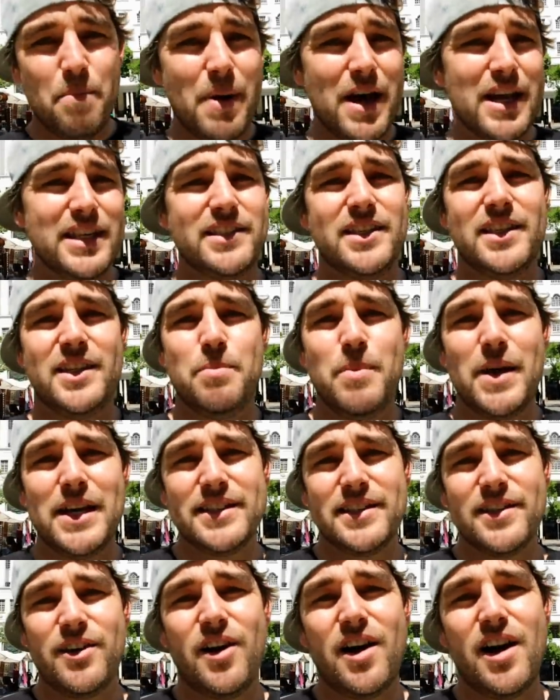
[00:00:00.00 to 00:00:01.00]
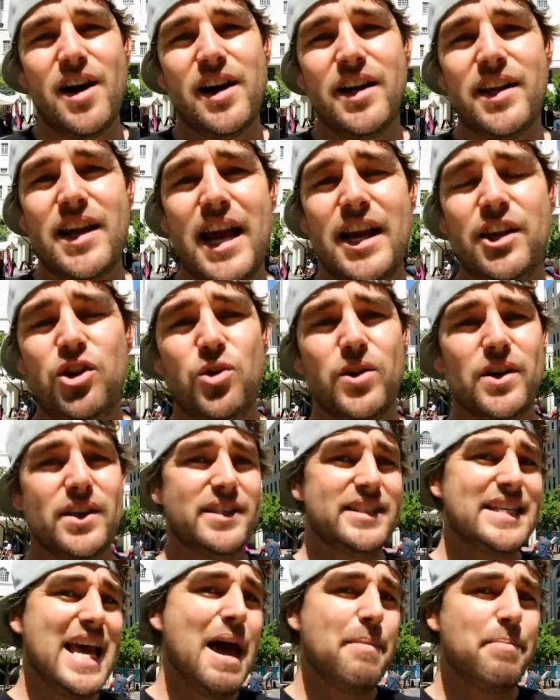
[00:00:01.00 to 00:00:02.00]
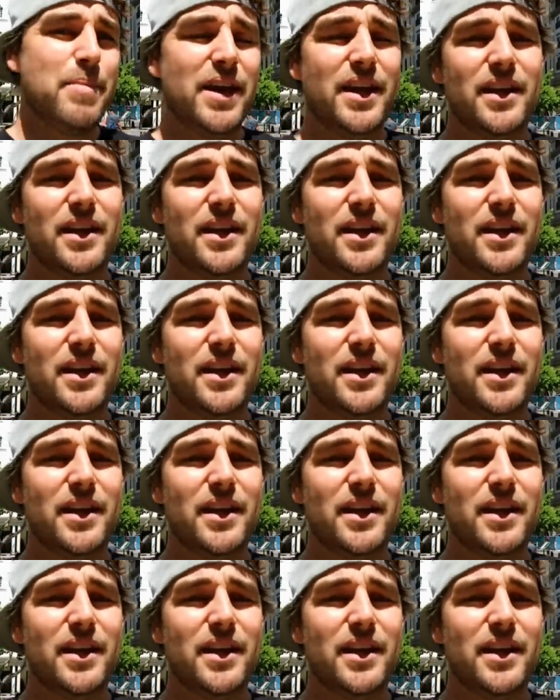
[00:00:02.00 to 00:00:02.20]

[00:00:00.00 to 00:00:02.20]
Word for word: My City bus card and you can tap